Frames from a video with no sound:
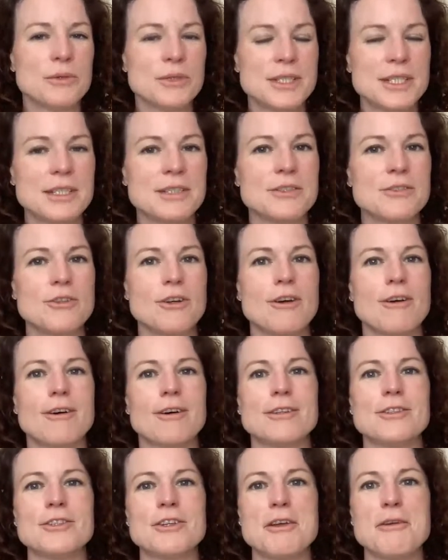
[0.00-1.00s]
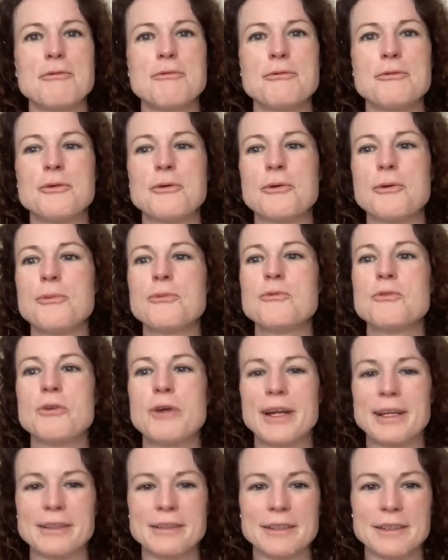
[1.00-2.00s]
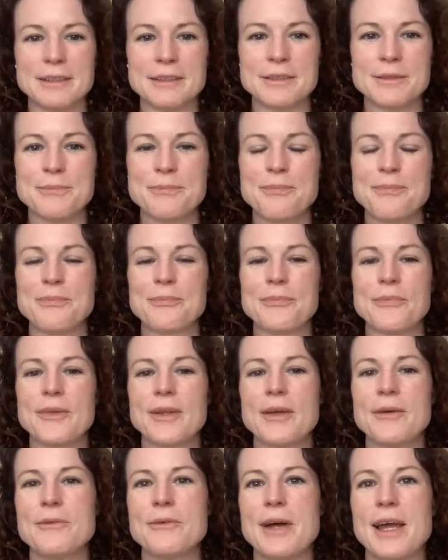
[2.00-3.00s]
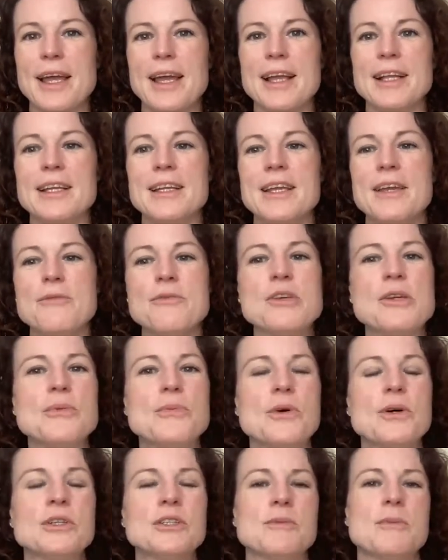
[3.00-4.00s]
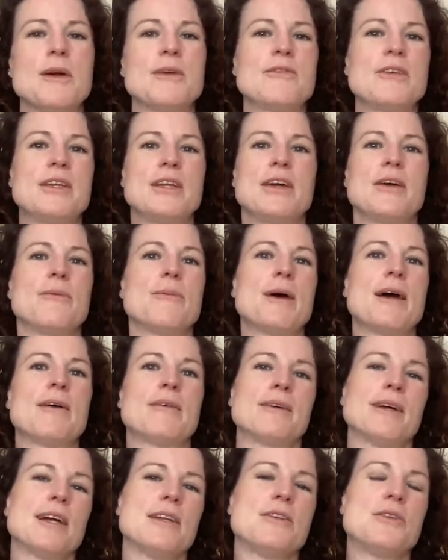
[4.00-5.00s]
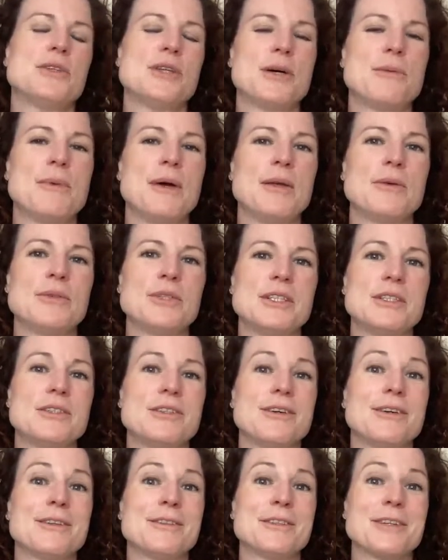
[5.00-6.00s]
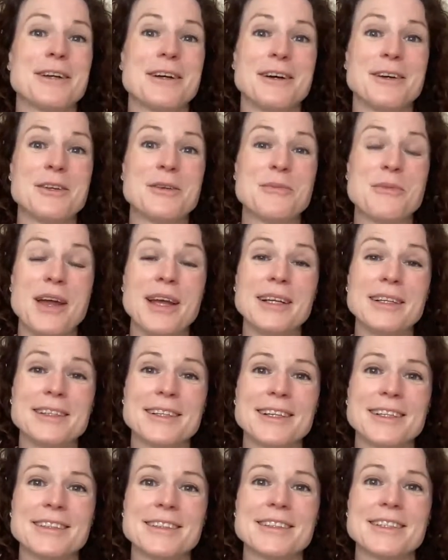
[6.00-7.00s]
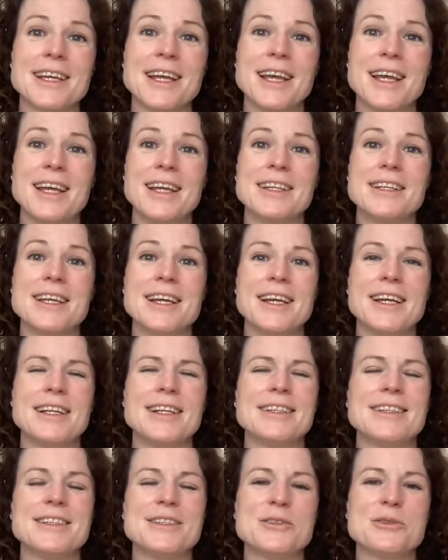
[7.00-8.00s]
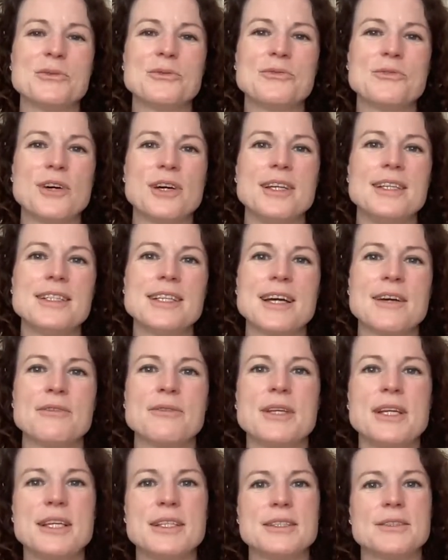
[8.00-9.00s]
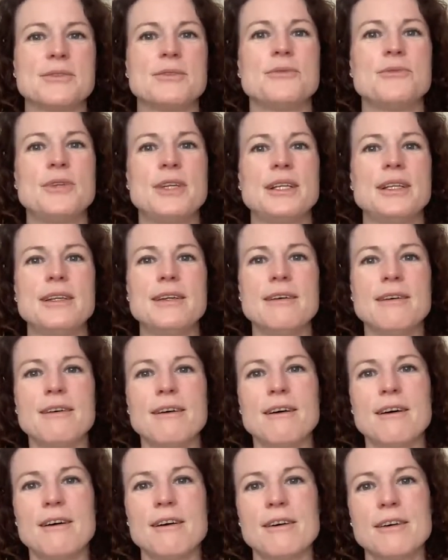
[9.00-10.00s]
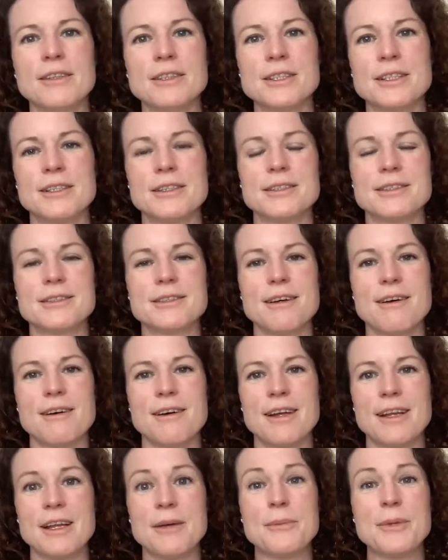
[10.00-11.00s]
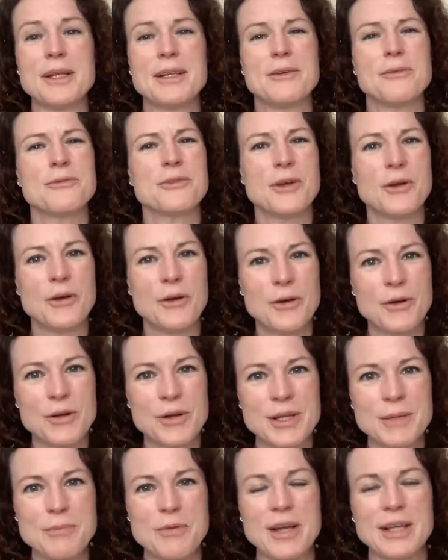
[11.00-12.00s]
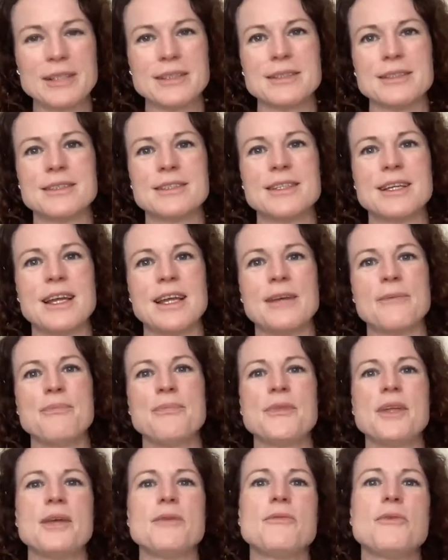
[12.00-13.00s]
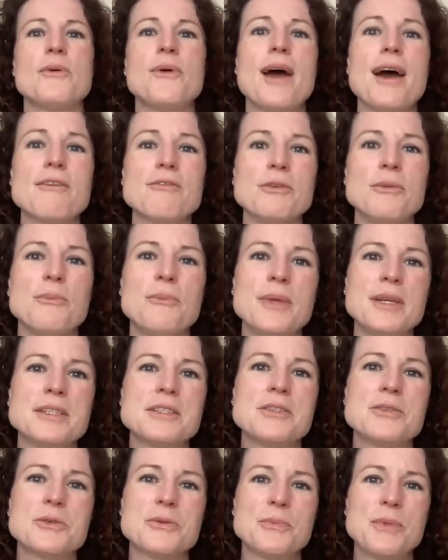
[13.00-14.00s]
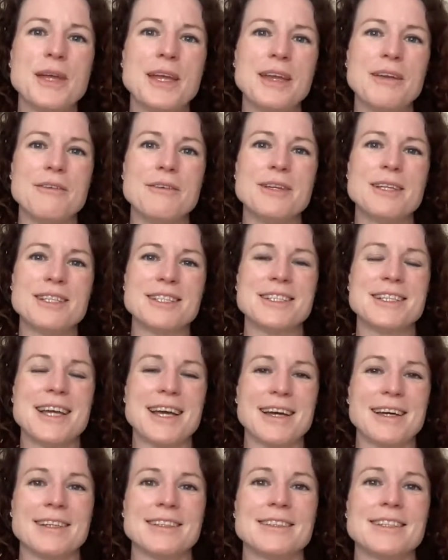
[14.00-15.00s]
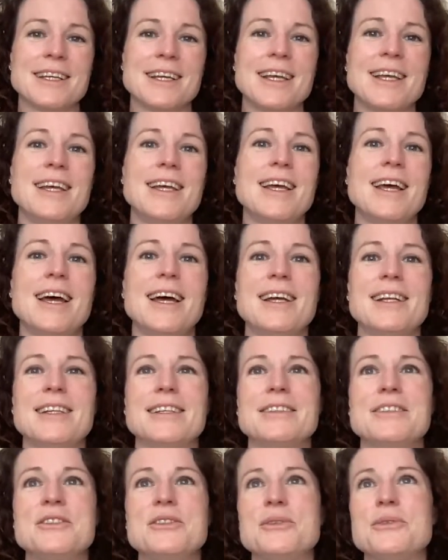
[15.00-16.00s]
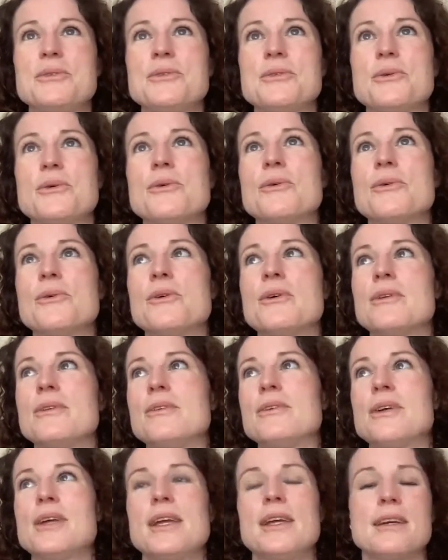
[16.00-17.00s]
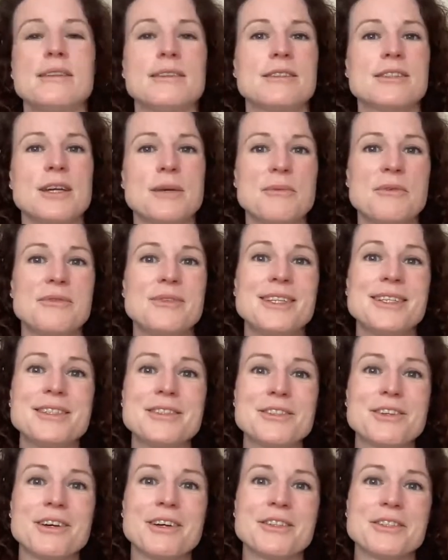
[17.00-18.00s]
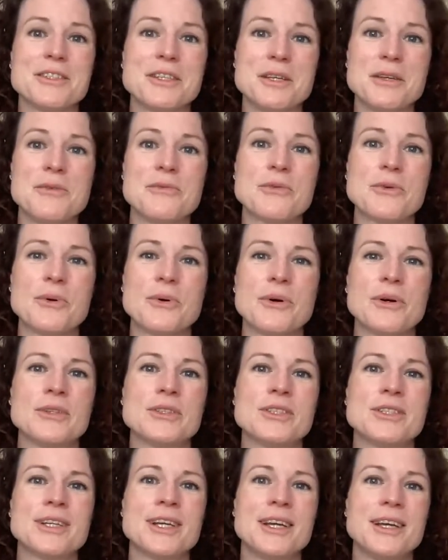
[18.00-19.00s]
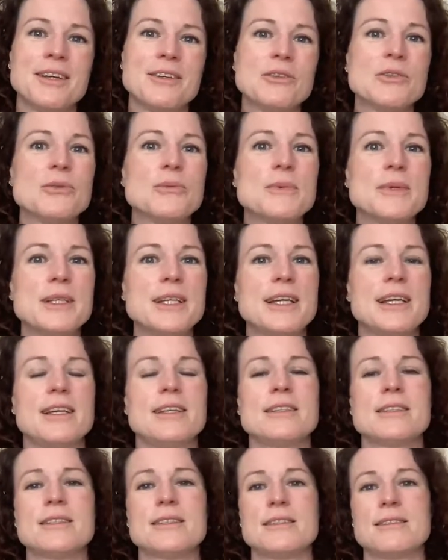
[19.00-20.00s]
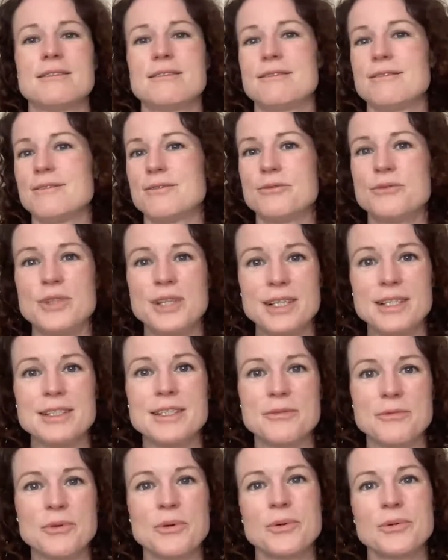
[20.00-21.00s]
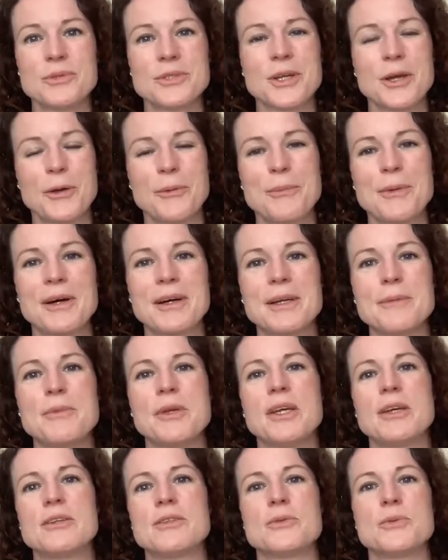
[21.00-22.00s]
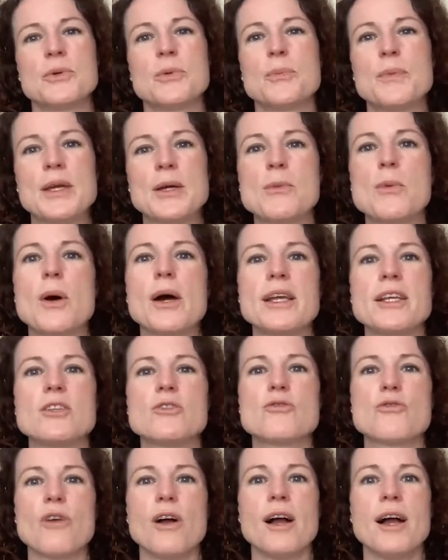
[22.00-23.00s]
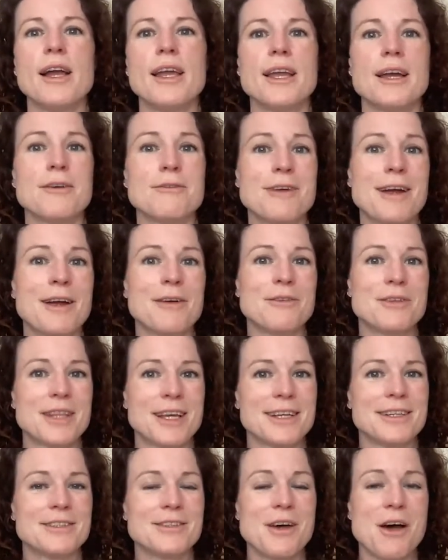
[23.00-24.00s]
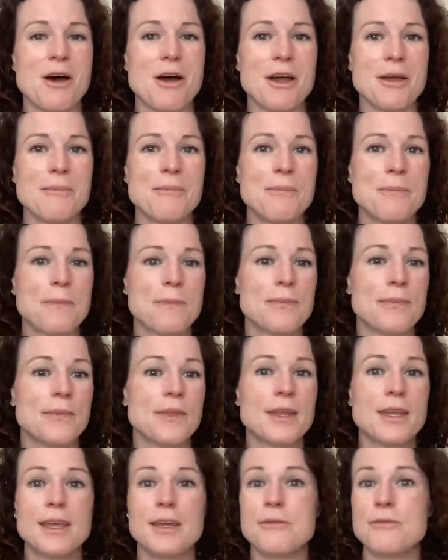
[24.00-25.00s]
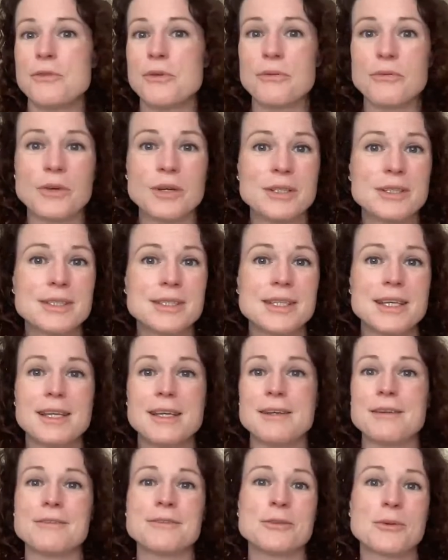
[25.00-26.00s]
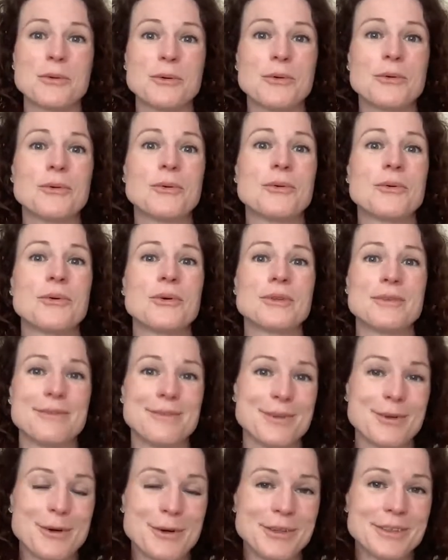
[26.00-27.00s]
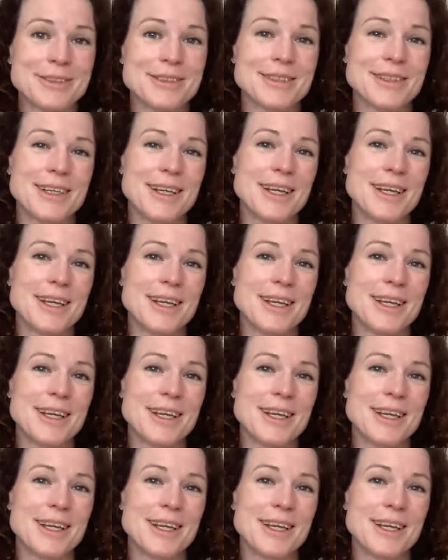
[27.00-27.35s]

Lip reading: discharge if you're pregnant? Right, and if you watch my video about can you tell by your discharge, are you pregnant, then you'll find out that it's a really hard sign, of early pregnancy. If you haven't missed your period yet and you're looking at the type of discharge that you've got, normally it's really difficult to go by because we'll be quite dry around that time if you've conceived or not.